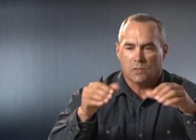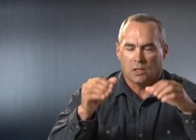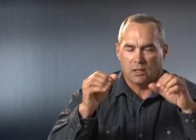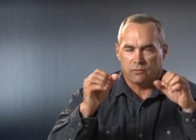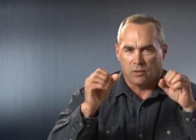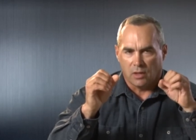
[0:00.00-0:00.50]
They
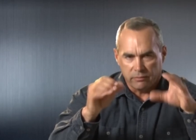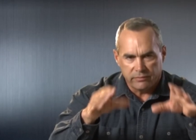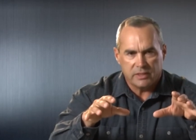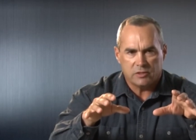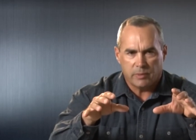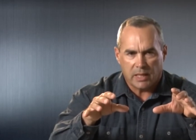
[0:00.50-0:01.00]
left the
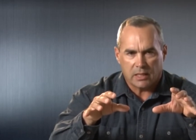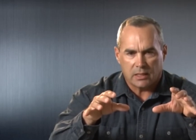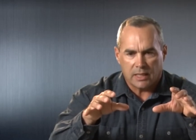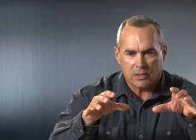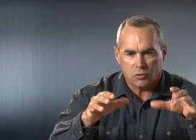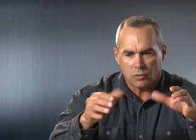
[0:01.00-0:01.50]
Humvees back at
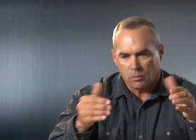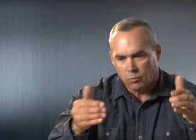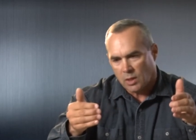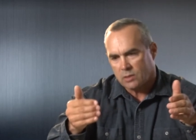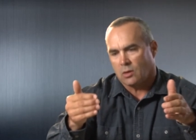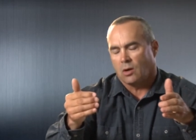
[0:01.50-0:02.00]
National. They
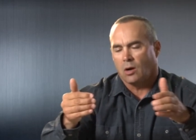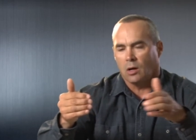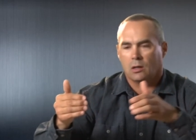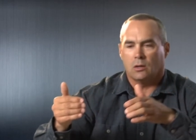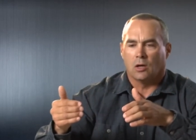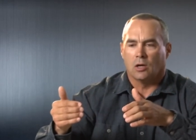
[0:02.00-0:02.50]
brought the
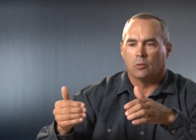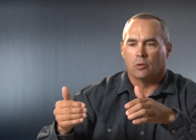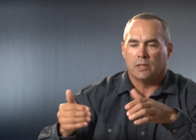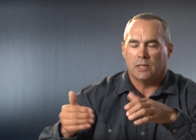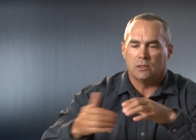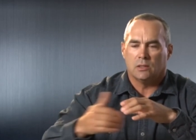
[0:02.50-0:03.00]
hard
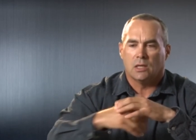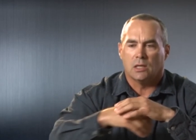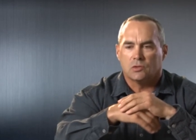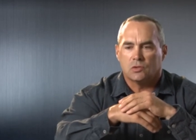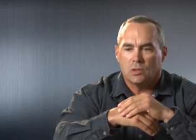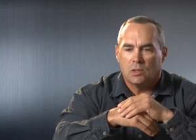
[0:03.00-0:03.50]
armor into
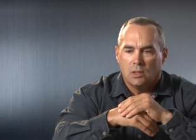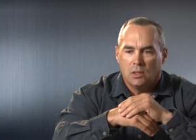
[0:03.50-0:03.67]
us.